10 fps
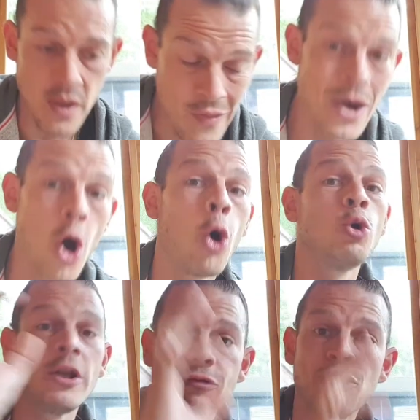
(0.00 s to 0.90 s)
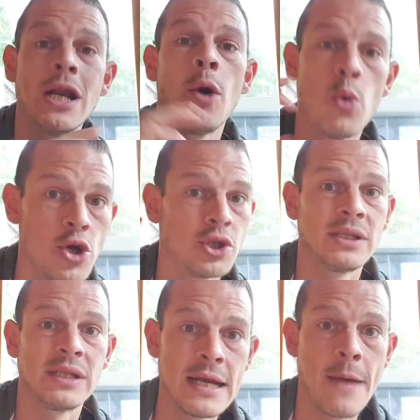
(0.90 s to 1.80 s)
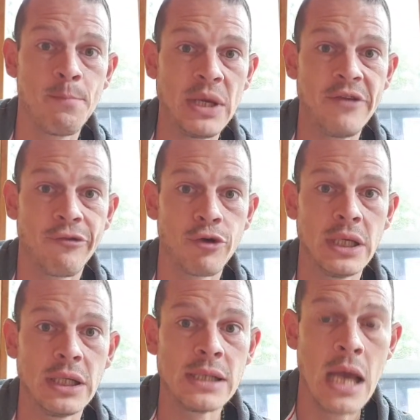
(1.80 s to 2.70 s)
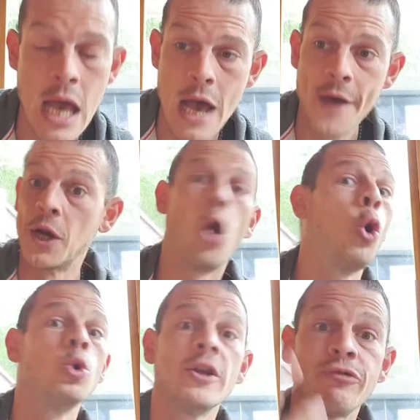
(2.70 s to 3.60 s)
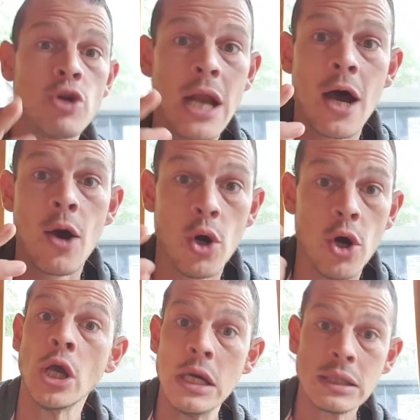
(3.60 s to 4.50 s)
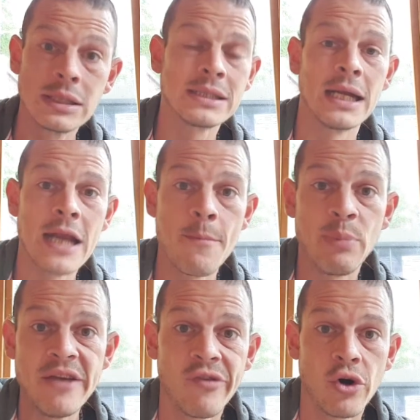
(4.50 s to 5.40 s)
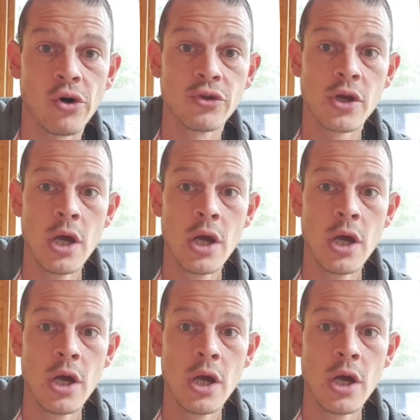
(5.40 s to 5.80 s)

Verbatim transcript: Then a whole different network to send MP3s. And then a whole different network to send MP4s.